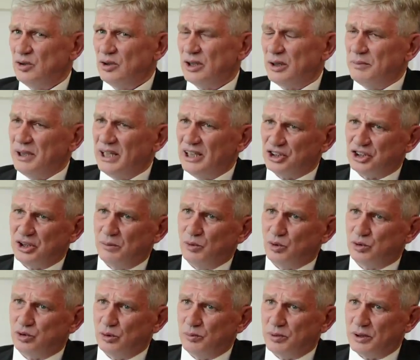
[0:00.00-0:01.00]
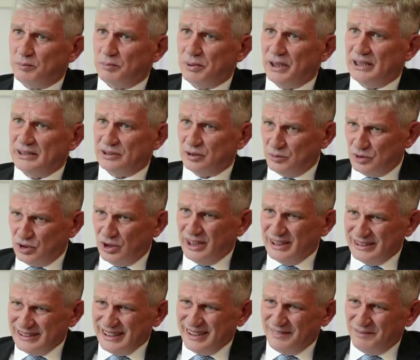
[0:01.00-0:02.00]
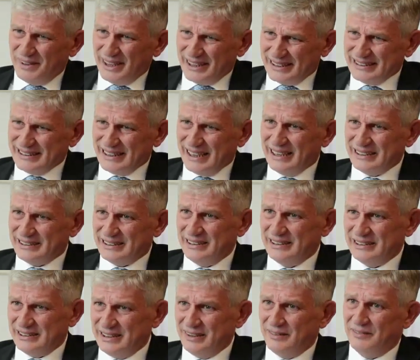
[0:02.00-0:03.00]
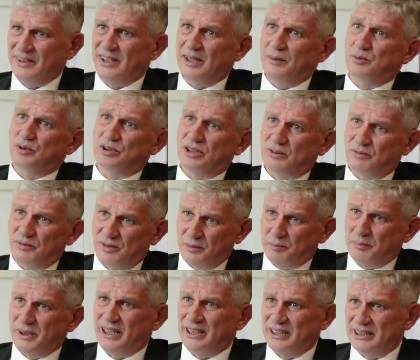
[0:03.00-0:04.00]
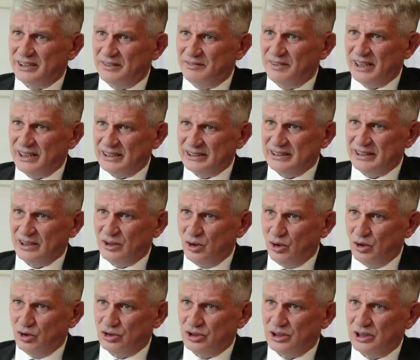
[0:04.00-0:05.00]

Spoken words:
requires versatility, which does not mean that you